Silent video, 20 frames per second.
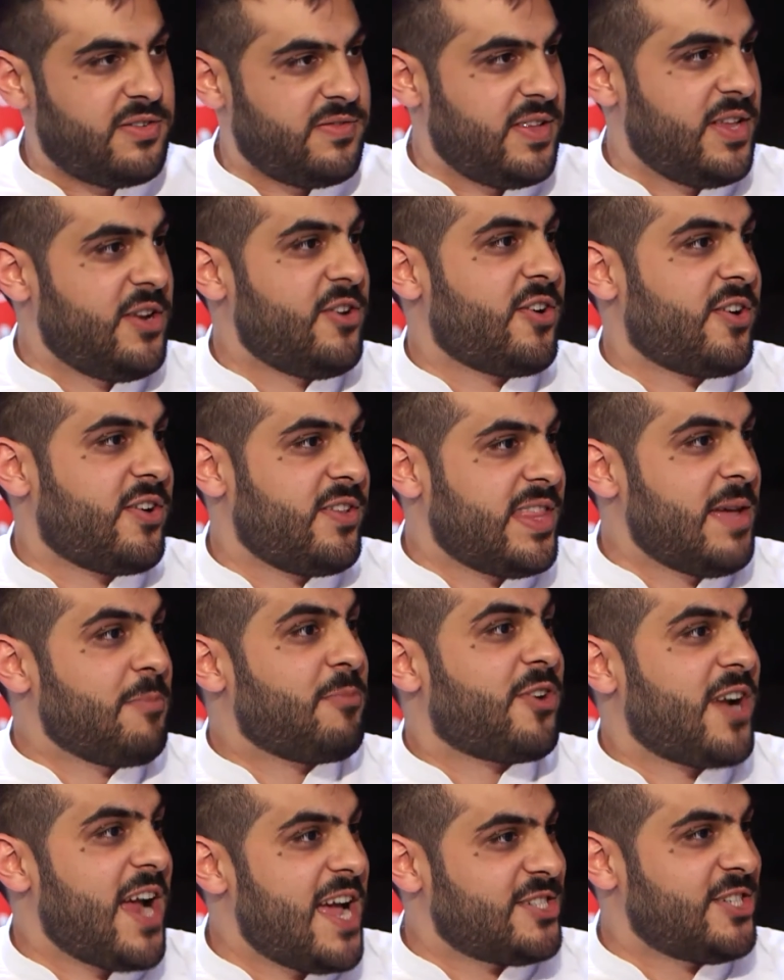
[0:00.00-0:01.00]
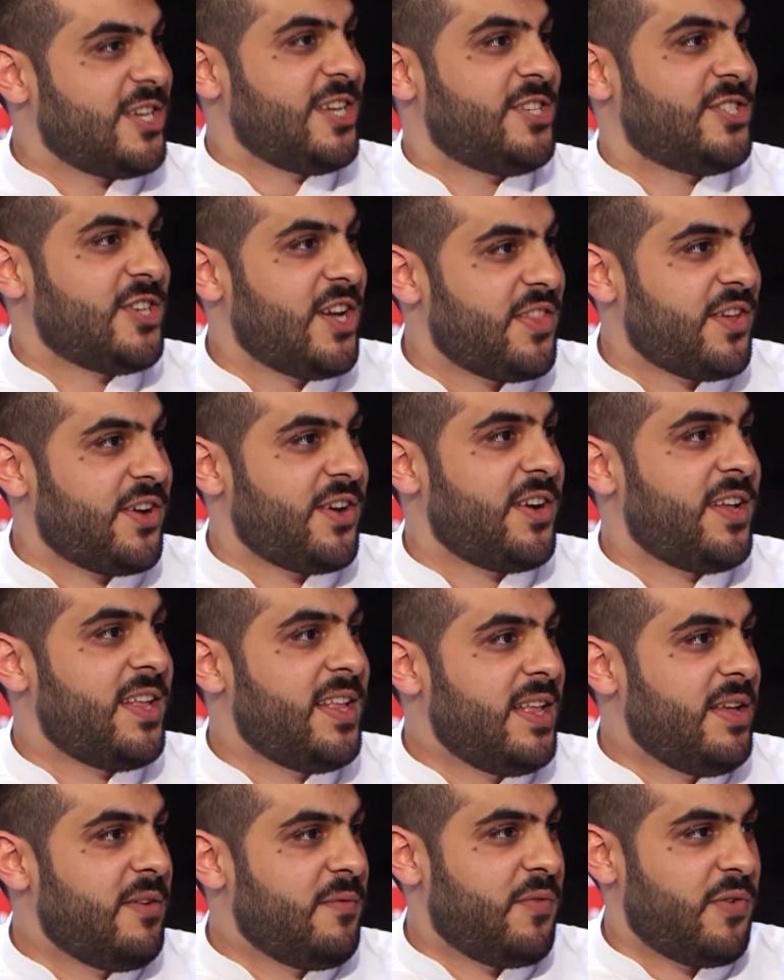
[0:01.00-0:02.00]
them crashing each other
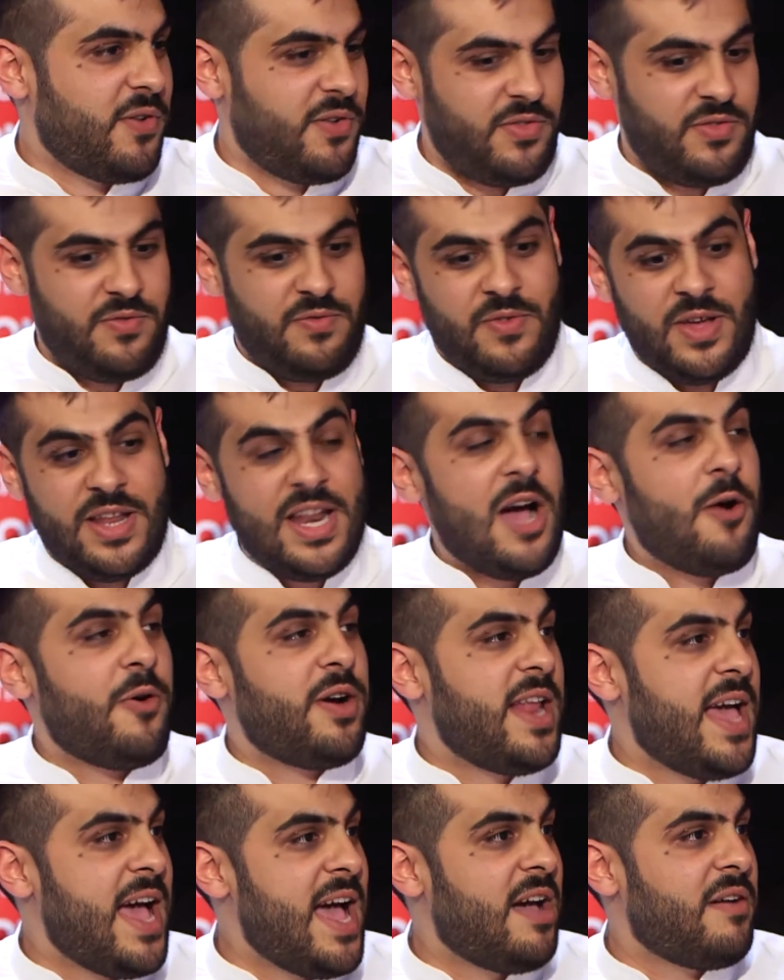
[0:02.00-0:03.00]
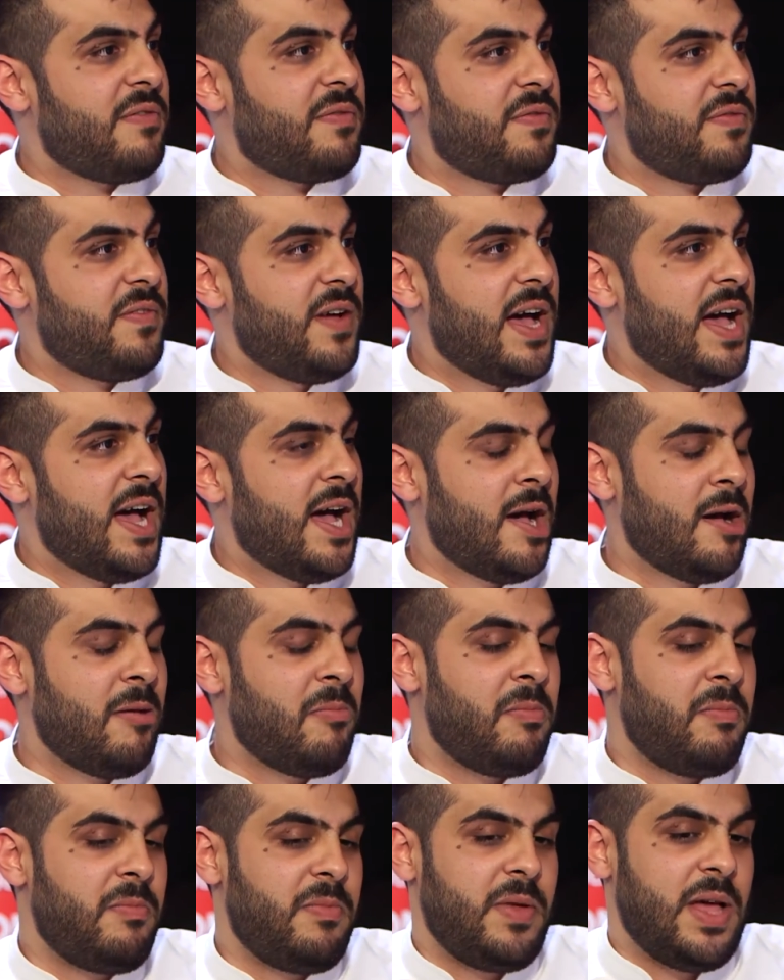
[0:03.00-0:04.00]
for an hour and a half,
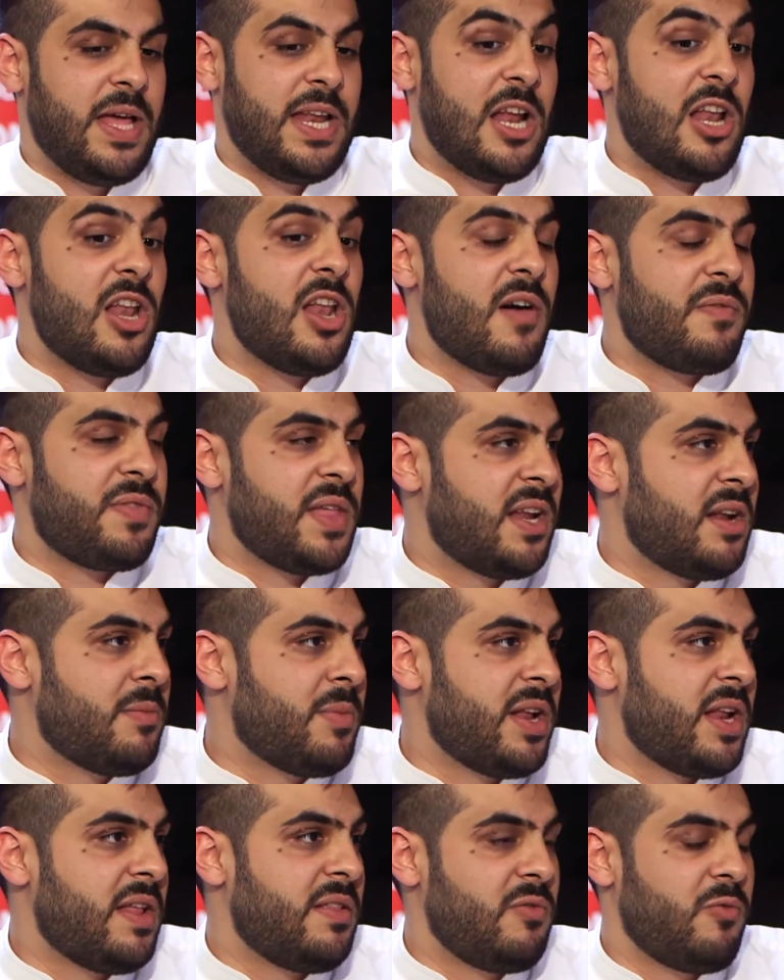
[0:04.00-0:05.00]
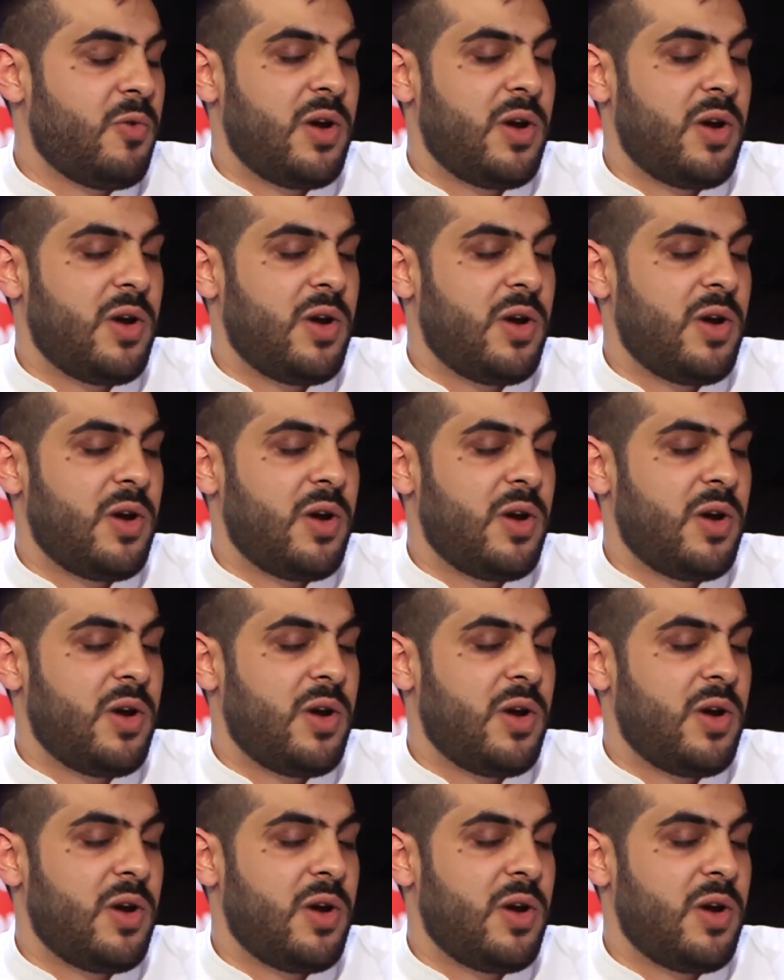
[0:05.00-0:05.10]
and I love that about it.